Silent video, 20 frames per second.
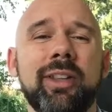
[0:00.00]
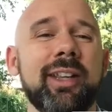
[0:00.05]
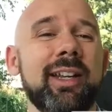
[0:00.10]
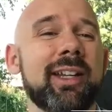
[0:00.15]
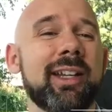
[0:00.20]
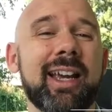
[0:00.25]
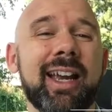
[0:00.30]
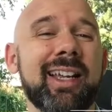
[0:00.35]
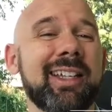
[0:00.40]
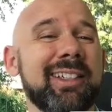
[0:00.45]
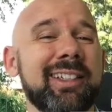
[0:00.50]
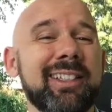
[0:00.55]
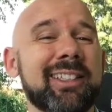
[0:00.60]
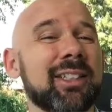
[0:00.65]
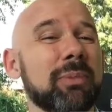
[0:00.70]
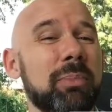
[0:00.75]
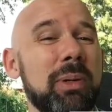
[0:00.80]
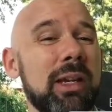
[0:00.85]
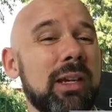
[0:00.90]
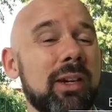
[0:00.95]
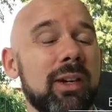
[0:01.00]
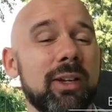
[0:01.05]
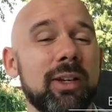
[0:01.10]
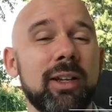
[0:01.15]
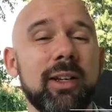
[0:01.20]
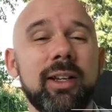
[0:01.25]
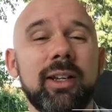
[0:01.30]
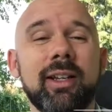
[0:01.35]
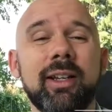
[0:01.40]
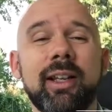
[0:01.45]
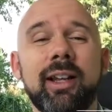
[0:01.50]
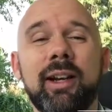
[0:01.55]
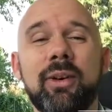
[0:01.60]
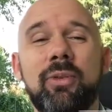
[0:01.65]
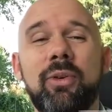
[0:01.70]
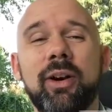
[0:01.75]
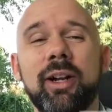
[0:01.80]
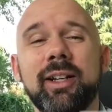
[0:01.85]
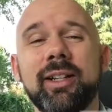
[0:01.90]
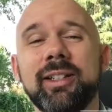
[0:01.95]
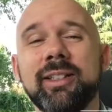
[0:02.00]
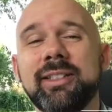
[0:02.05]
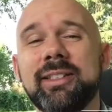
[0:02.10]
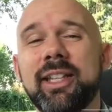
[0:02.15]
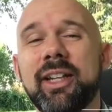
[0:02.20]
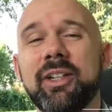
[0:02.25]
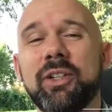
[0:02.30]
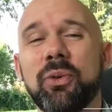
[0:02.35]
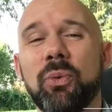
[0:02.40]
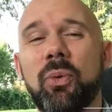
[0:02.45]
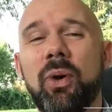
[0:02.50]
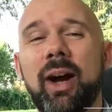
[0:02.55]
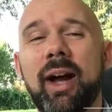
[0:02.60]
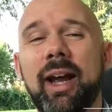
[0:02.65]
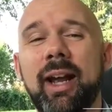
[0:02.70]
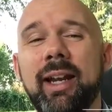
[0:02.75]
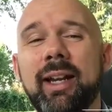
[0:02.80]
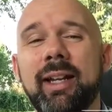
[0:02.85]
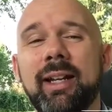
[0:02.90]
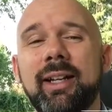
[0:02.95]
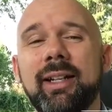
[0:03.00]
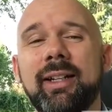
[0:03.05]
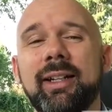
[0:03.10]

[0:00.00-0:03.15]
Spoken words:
and then it kind of disappeared, and I wanted to tell you why.